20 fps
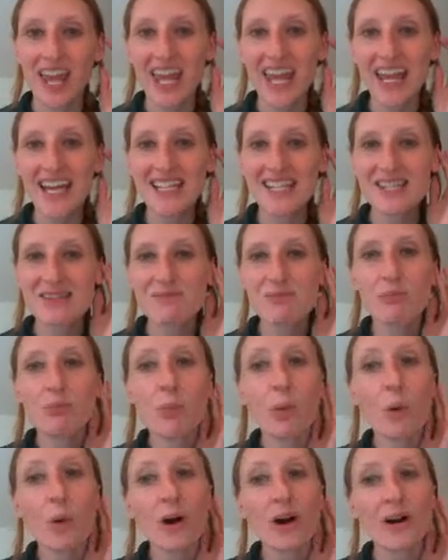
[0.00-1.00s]
it's
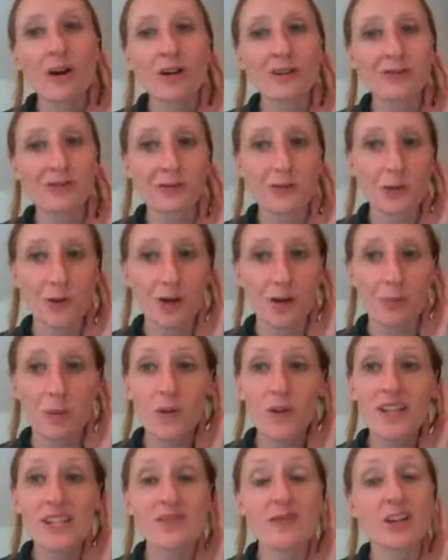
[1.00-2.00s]
more
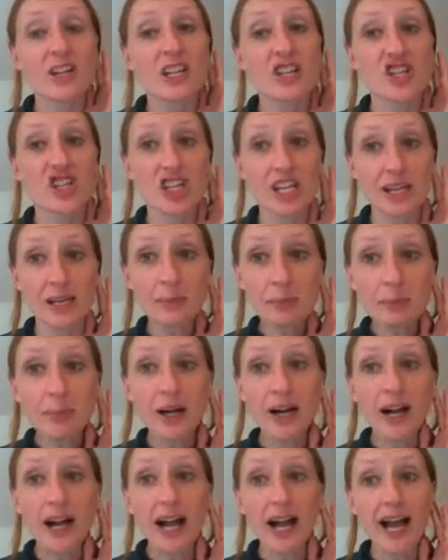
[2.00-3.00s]
affordable. It's very cheap,
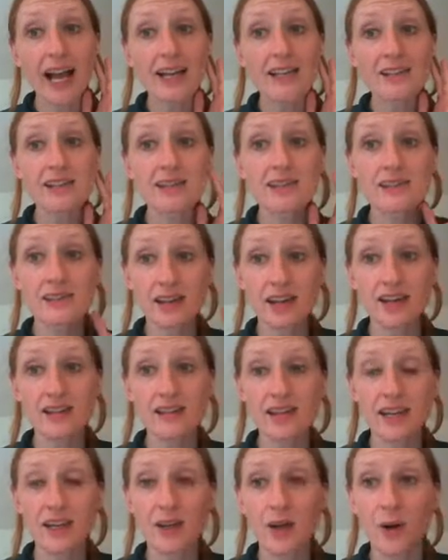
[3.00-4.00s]
as
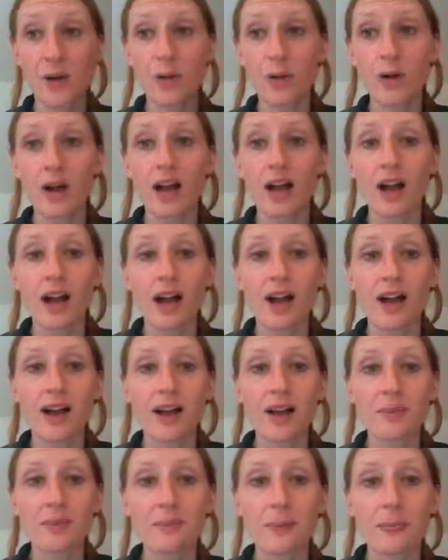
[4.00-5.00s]
I know.
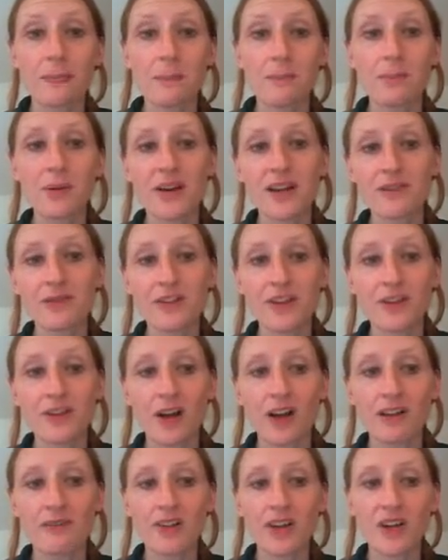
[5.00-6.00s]
But if you're
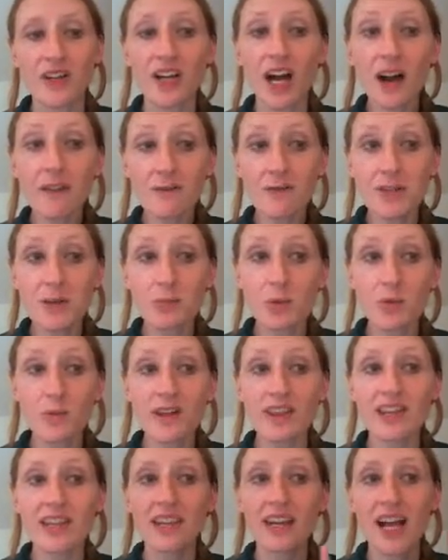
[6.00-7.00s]
not very comfortable
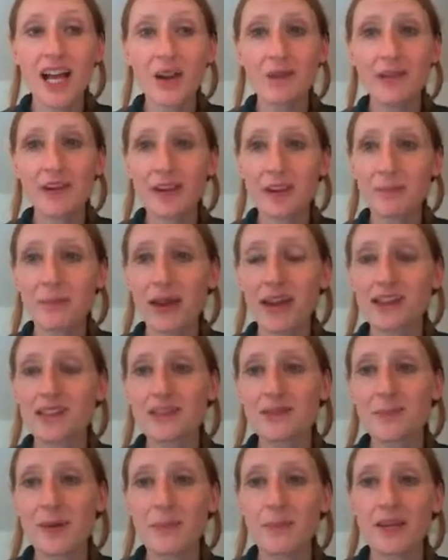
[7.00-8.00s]
with it, I
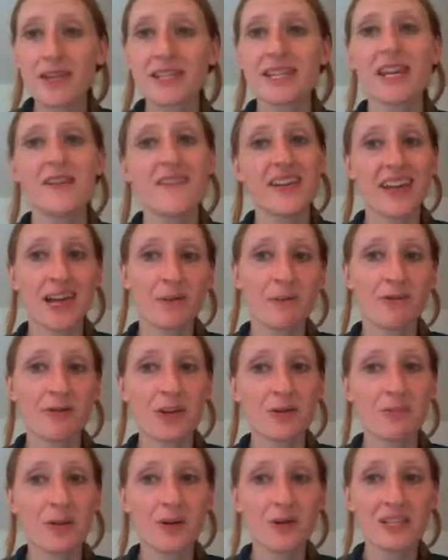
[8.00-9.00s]
recommend maybe saving up
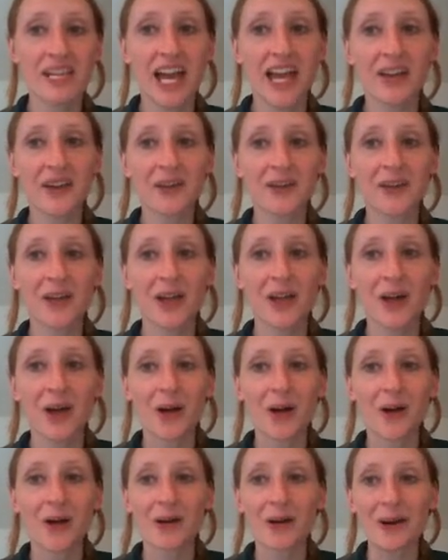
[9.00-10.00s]
for a motel
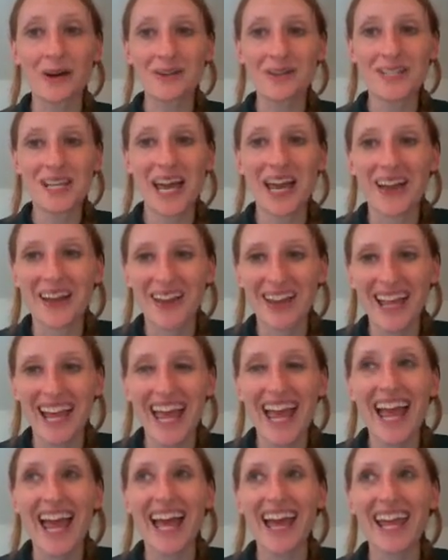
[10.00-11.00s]
or a hotel.
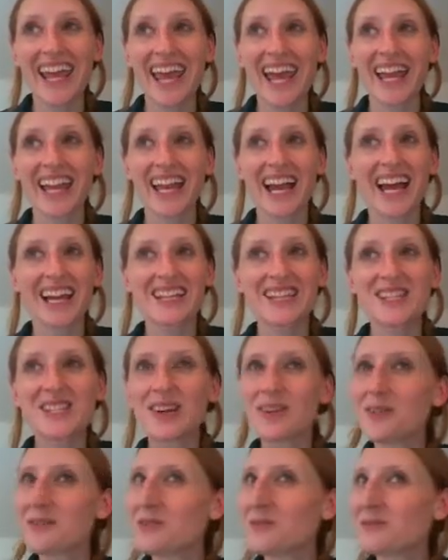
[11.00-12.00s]
Again, I
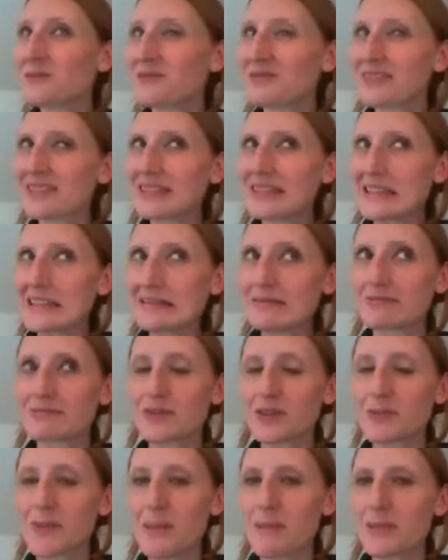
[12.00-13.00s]
don't
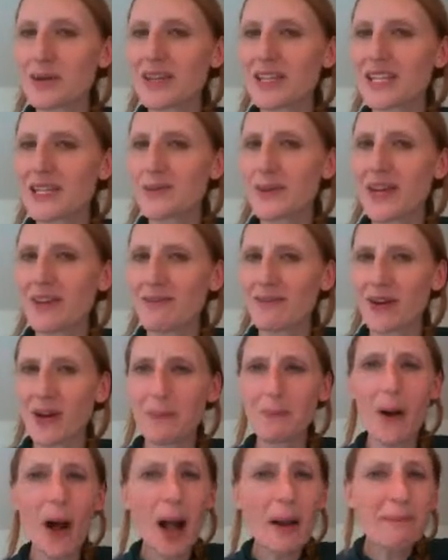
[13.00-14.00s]
remember these being
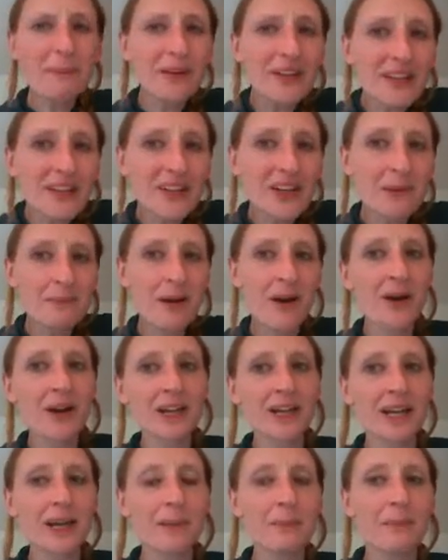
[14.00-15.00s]
very popular in
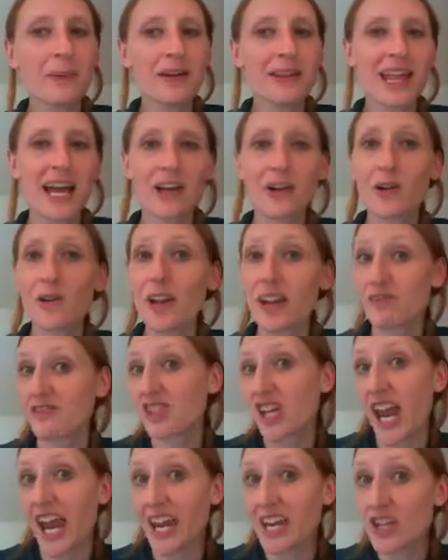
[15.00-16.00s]
America, but that could have
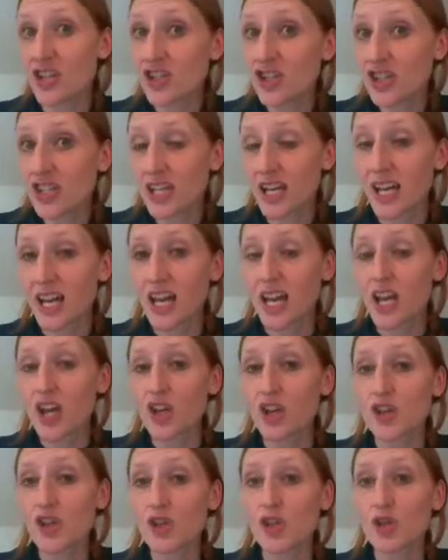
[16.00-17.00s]
changed.
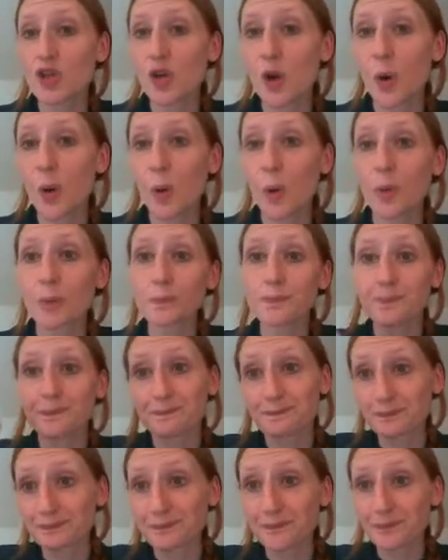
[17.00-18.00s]
So
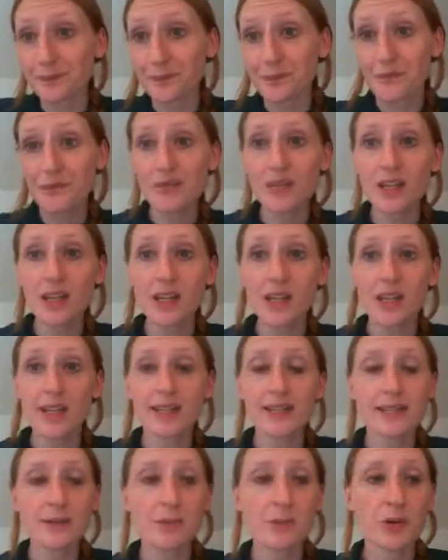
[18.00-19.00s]

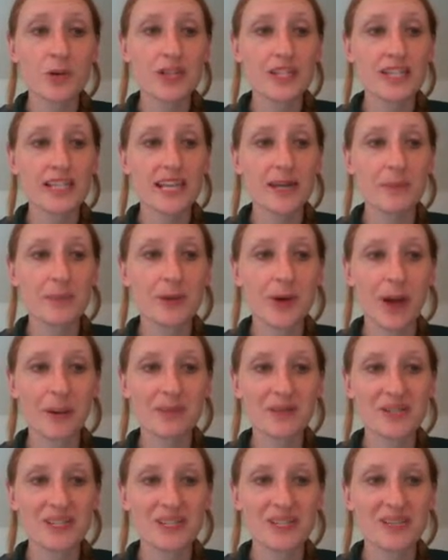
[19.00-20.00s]
It's important to keep your
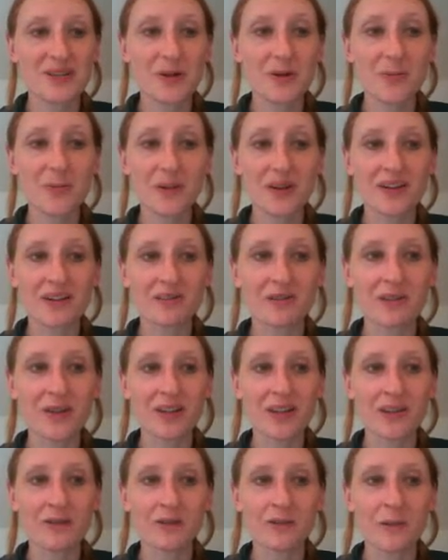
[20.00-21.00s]
options open of
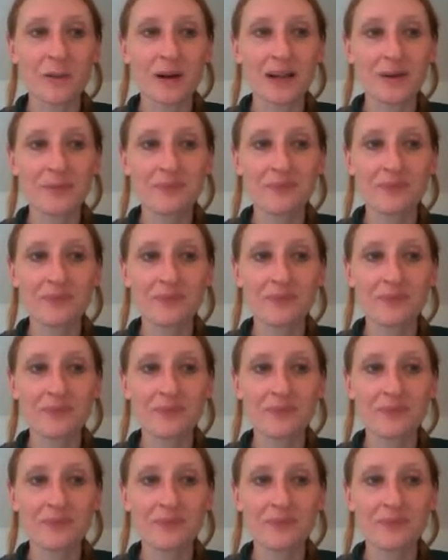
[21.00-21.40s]
what you want.